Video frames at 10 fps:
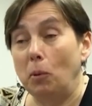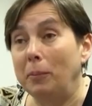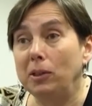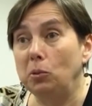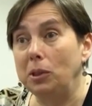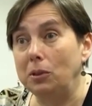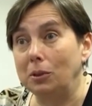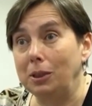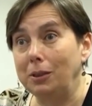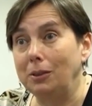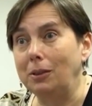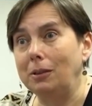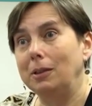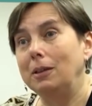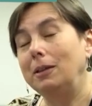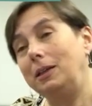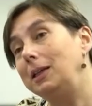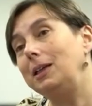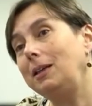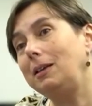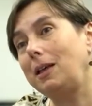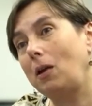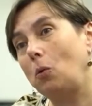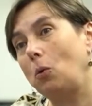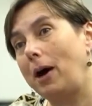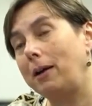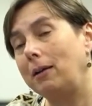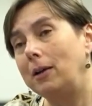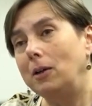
the historical moment and place.